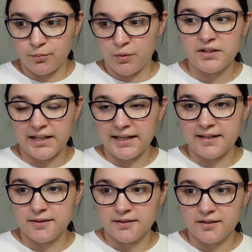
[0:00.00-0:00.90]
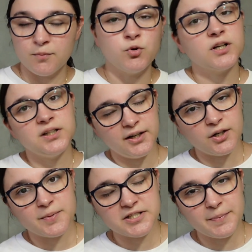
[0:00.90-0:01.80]
with like a more
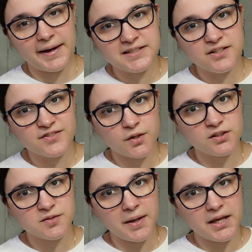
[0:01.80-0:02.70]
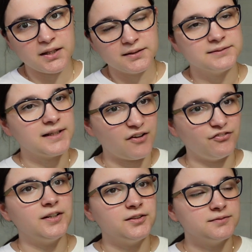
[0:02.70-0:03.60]
clearer perspective, so to speak. I
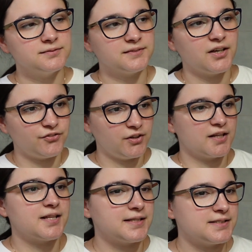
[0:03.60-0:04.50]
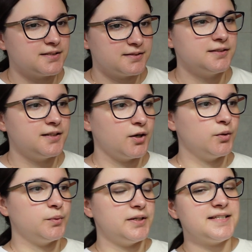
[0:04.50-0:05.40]
feel, I feel like that's, you
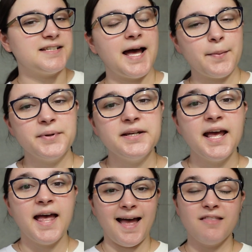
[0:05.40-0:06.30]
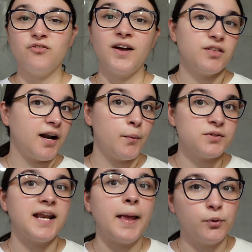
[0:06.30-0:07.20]
know, what needs to happen. And the fact that I
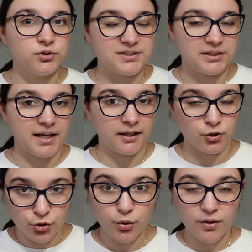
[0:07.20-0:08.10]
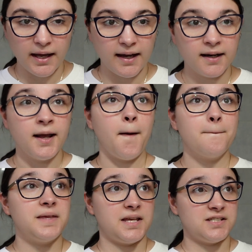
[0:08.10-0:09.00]
wasn't able to sit down and do that
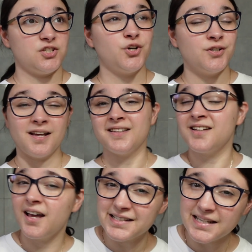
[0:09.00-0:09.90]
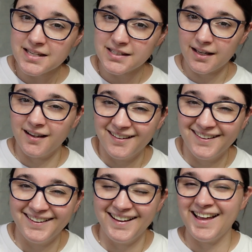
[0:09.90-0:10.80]
because it turns out it's not as easy
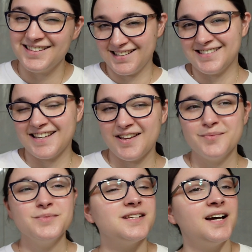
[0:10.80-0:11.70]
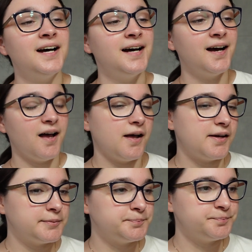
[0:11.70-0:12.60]
as it seems.
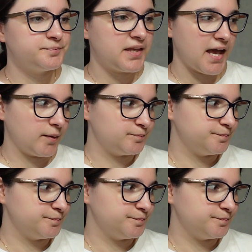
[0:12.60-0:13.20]
Um, yeah.